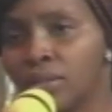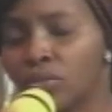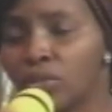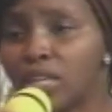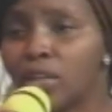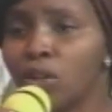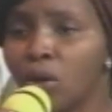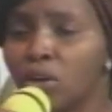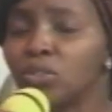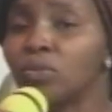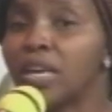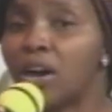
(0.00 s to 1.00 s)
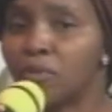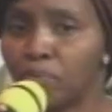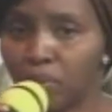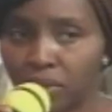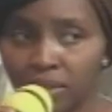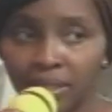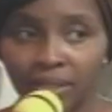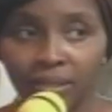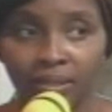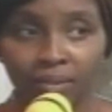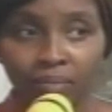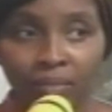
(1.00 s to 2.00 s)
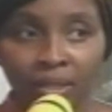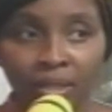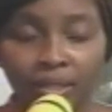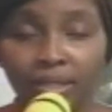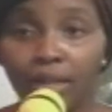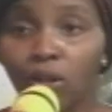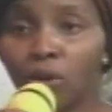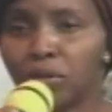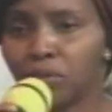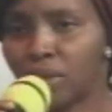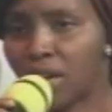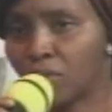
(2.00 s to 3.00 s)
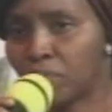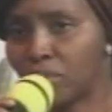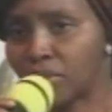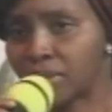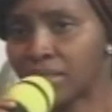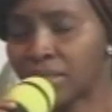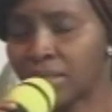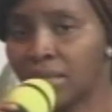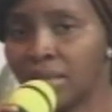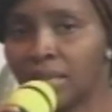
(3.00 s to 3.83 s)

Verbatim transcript: So the Lord will help us. The Lord will help us.